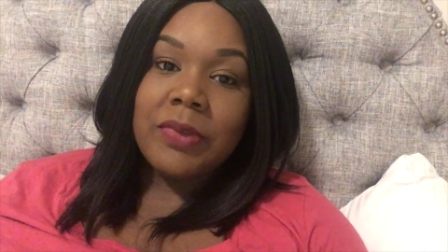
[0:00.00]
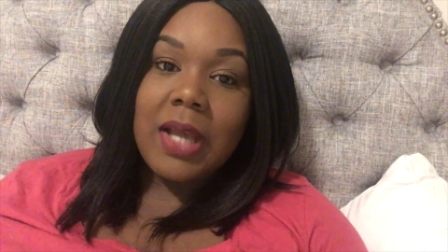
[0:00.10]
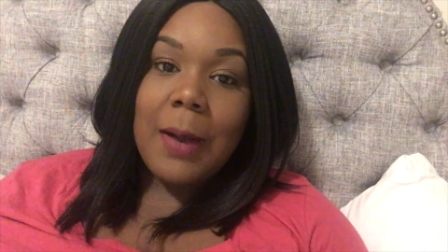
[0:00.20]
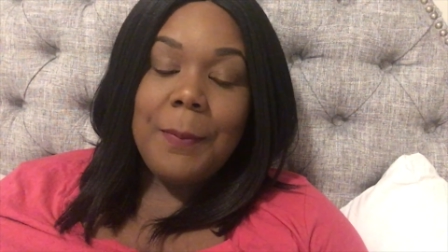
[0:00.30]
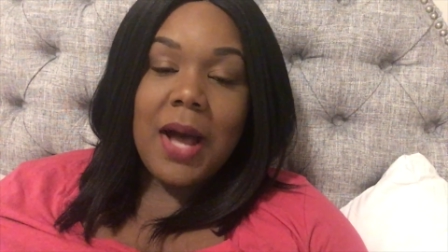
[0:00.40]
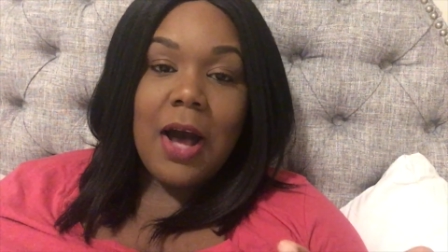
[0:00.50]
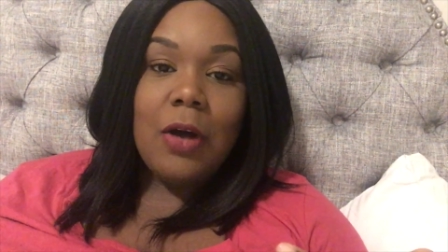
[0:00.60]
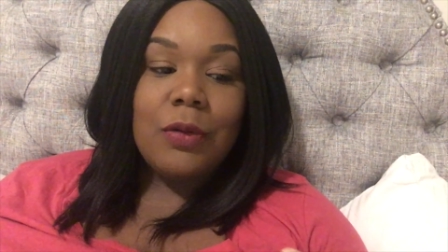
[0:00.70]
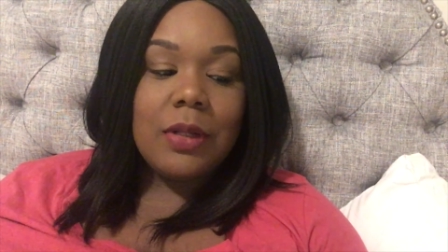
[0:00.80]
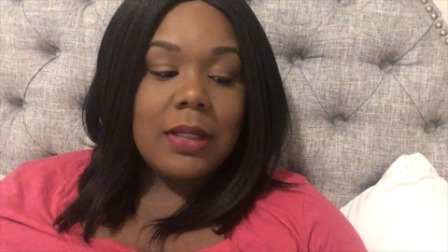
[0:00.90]

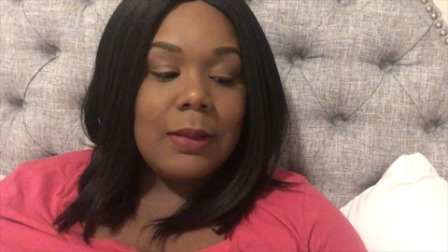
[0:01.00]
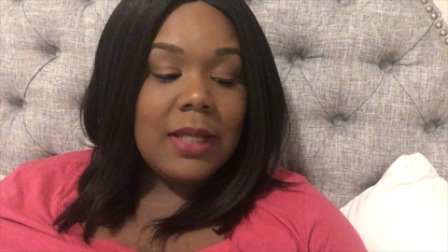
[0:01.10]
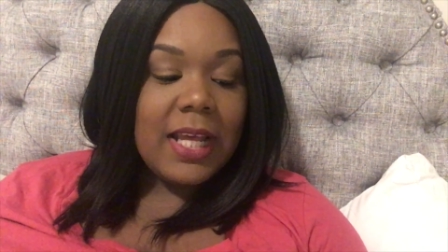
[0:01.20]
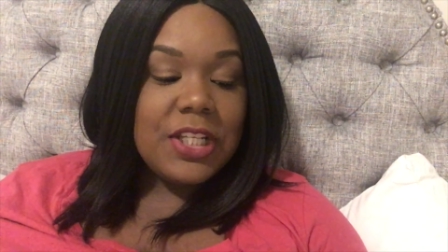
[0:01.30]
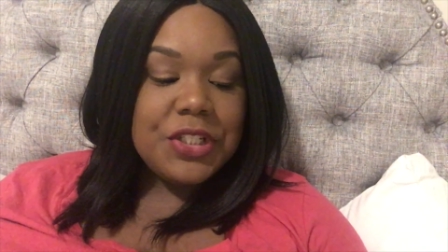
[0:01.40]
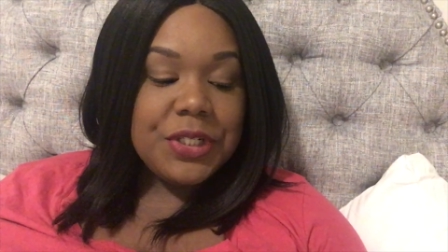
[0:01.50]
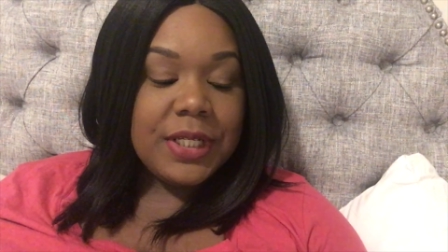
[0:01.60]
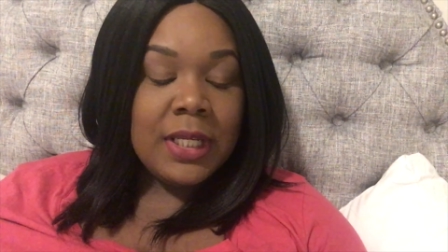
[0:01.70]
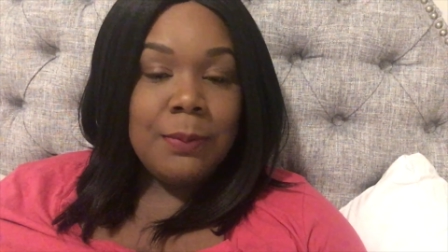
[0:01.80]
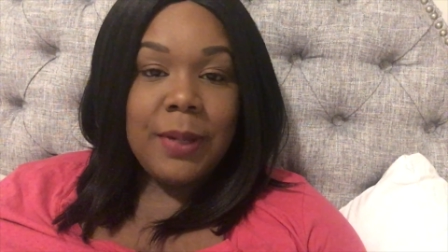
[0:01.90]
about
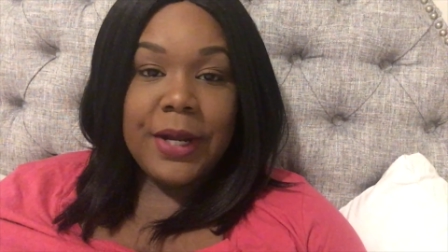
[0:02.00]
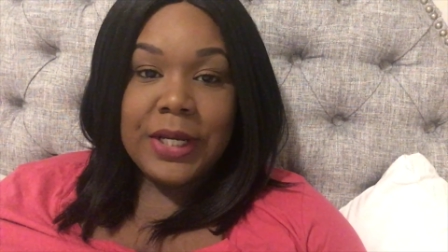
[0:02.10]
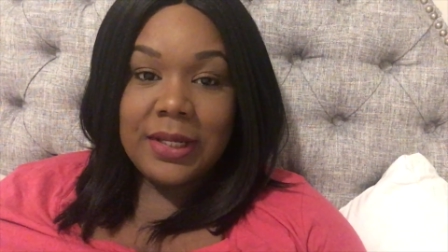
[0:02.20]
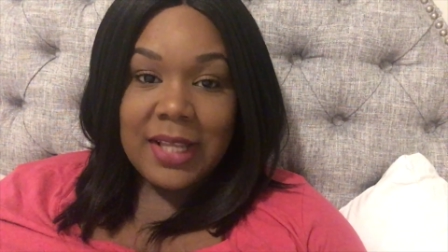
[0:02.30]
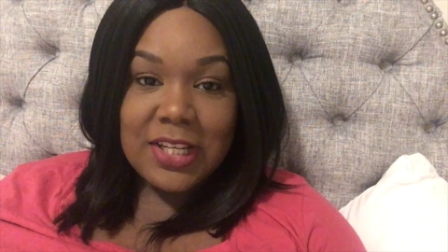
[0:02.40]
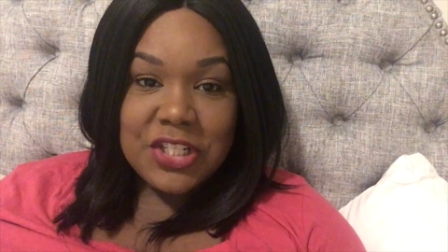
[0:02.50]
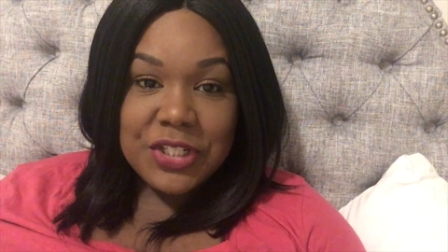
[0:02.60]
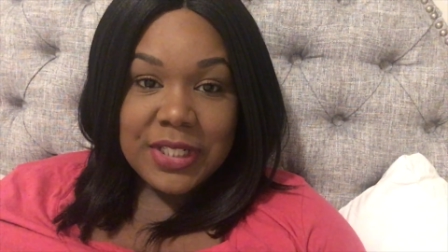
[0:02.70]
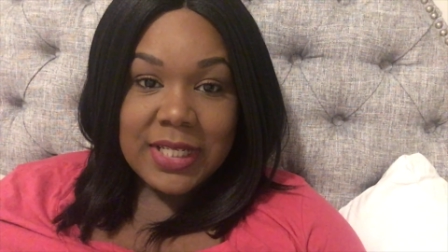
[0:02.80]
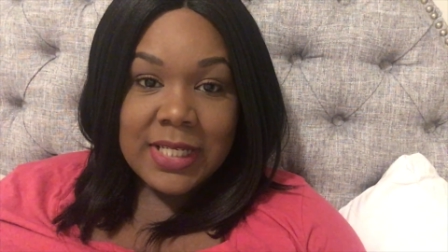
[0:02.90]
marrying
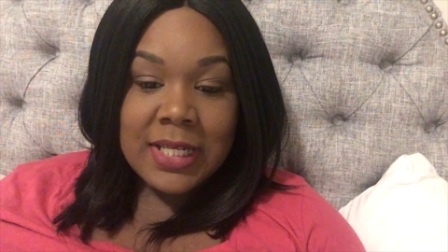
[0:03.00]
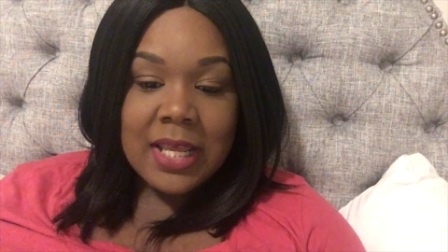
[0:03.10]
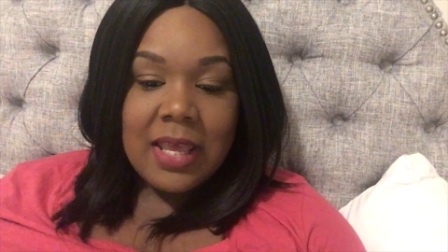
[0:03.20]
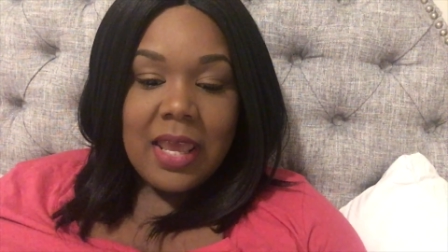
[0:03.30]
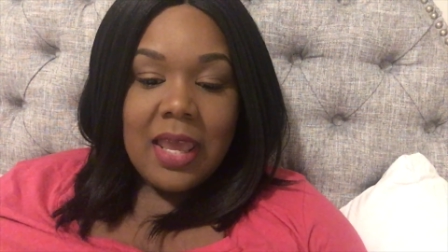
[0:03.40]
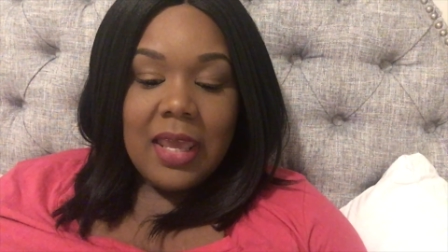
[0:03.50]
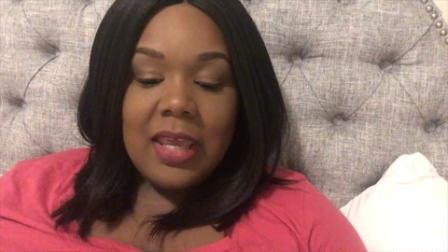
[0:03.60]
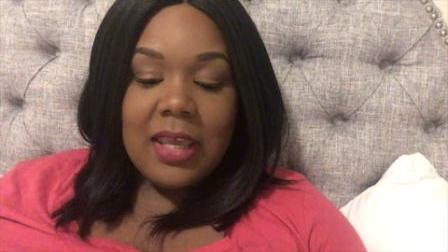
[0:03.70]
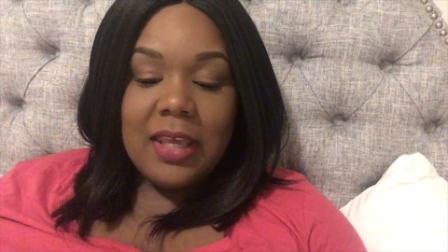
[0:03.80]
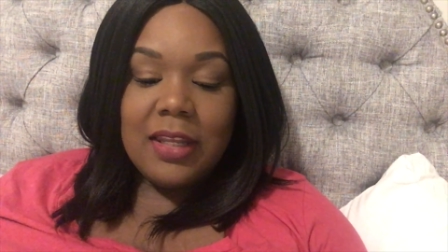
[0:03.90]
Nigerian,
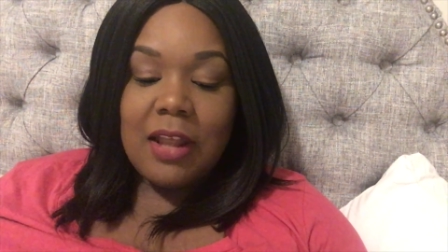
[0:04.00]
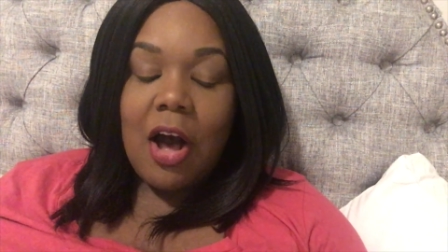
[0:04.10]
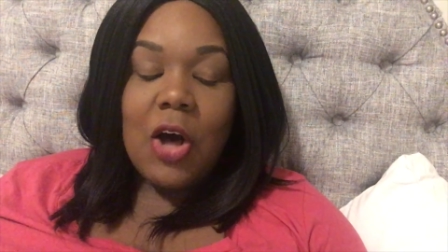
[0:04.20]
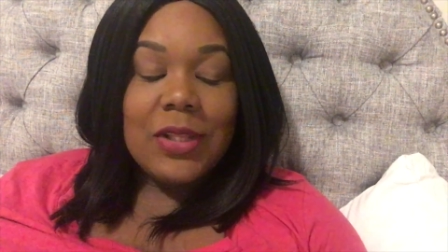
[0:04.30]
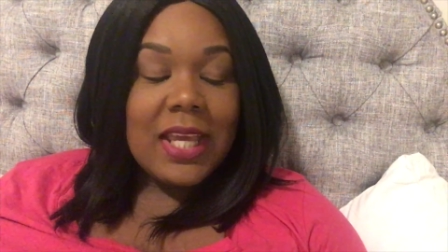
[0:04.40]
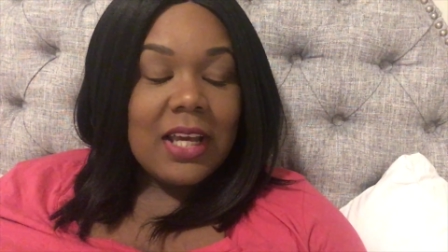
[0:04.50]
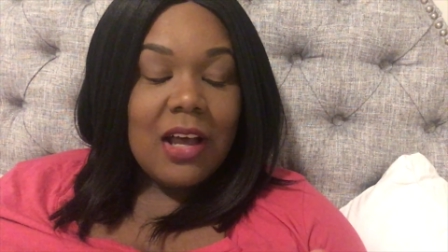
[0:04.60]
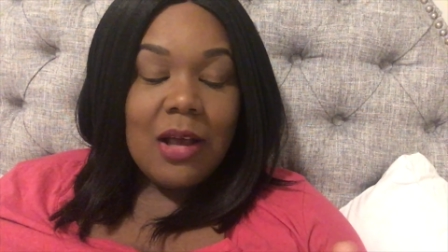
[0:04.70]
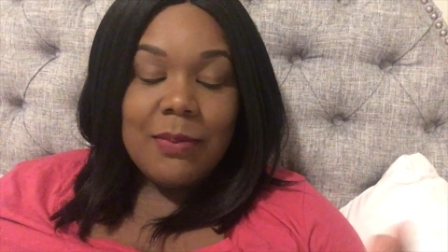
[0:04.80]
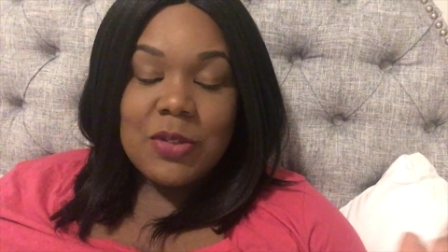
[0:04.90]
and all that
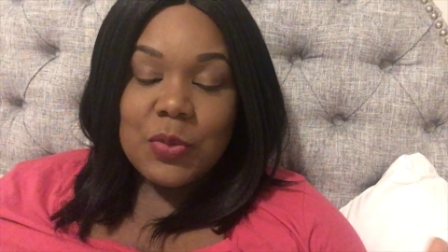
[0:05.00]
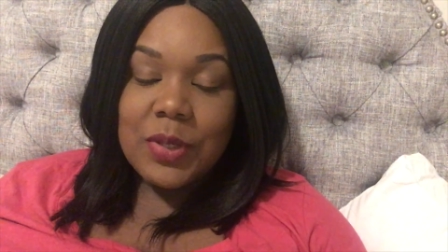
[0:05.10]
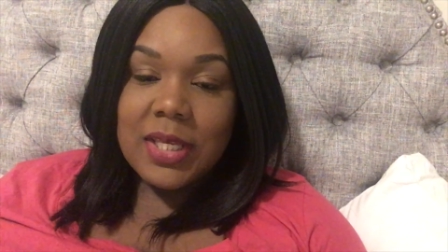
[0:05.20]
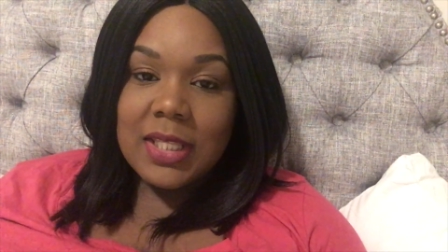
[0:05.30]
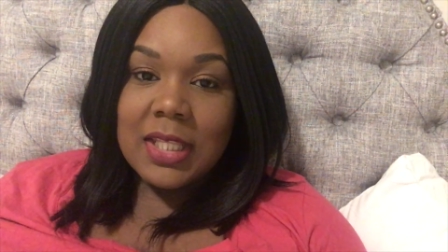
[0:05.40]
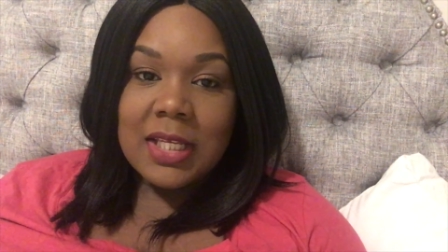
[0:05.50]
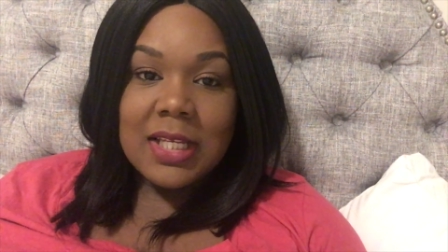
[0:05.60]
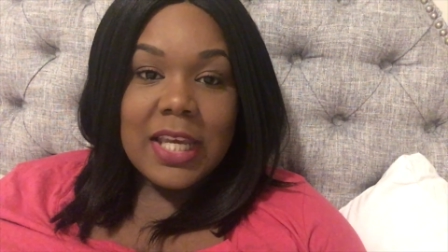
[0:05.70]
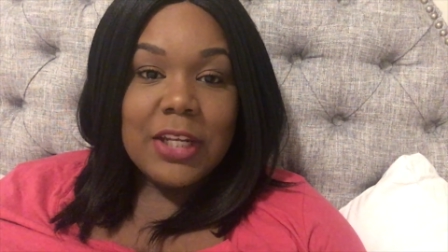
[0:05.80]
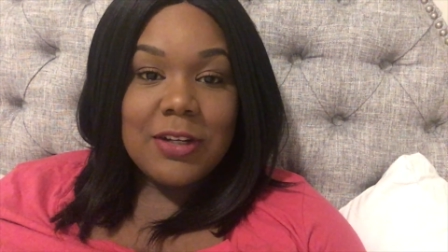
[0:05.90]
comes with
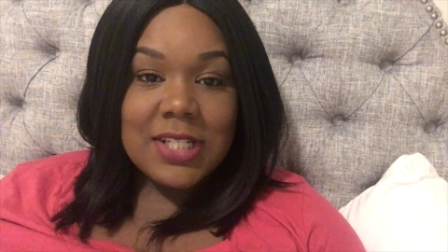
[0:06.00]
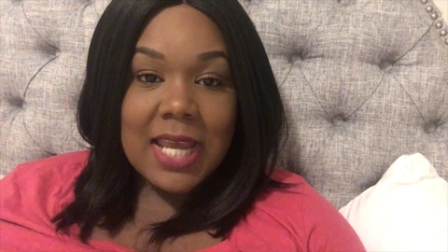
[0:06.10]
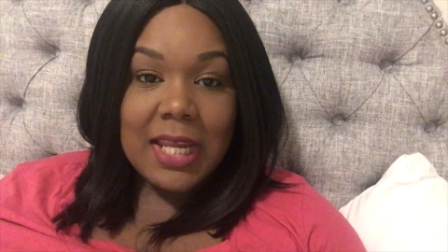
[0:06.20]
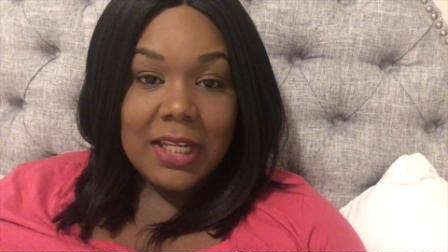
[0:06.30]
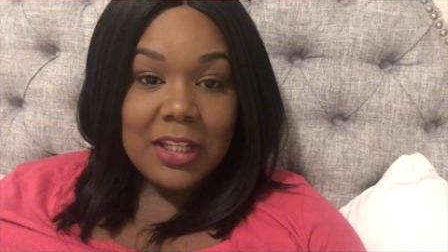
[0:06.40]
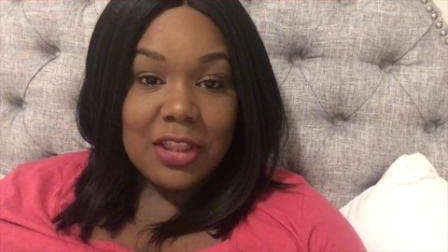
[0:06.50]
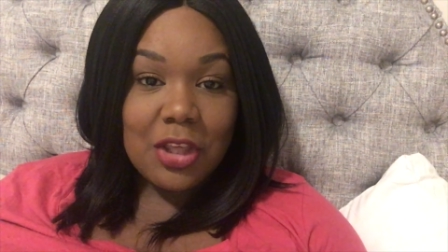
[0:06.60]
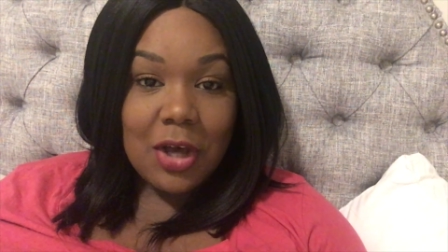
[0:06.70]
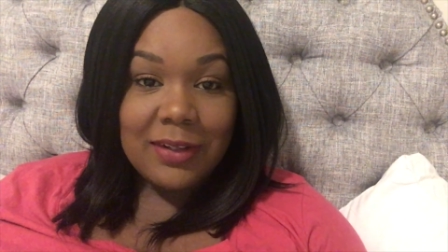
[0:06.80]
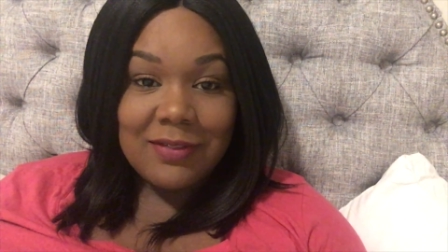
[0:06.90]
entertaining the
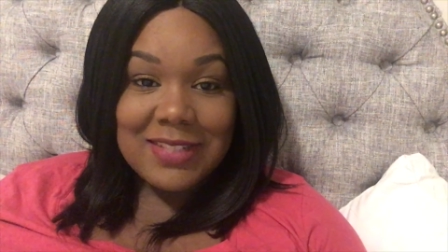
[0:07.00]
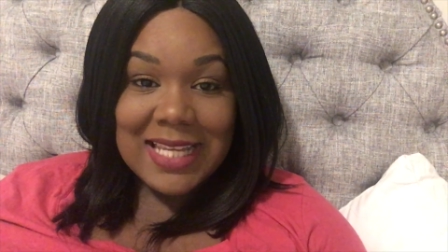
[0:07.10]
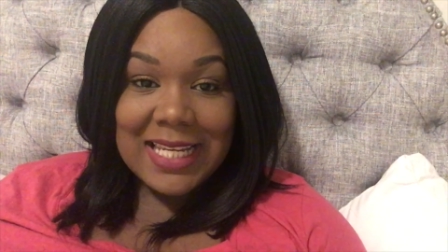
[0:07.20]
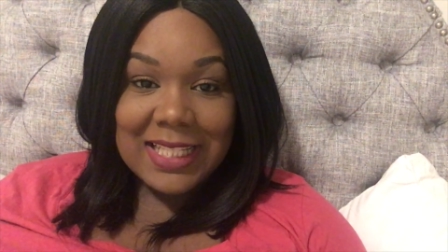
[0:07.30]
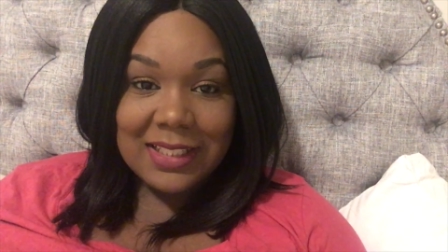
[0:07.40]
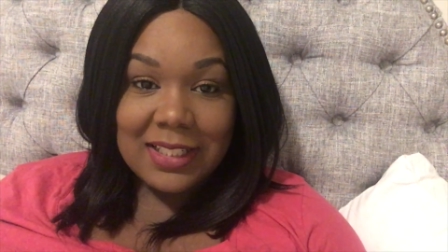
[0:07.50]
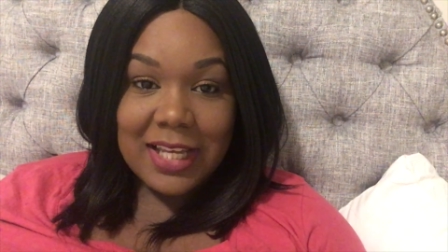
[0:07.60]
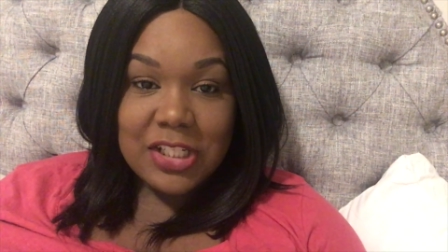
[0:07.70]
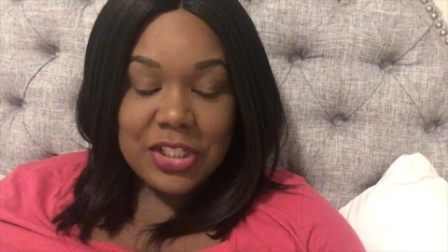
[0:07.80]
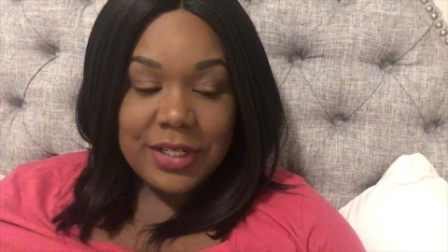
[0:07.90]
thought of dating a
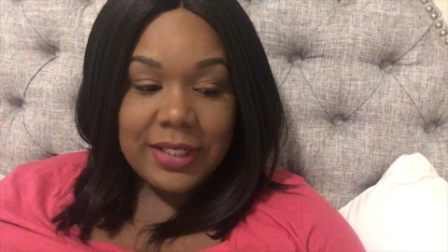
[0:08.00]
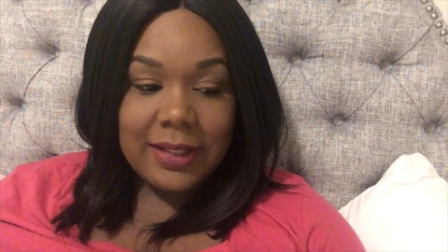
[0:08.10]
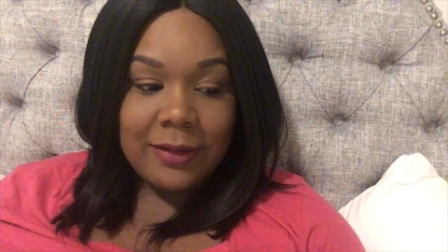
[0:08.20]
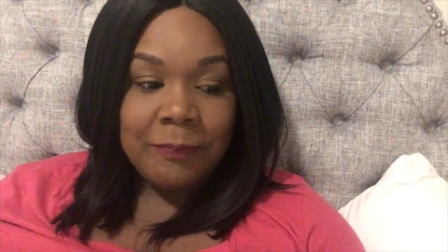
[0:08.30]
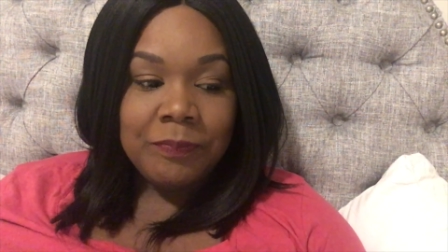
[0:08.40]
Nigerian.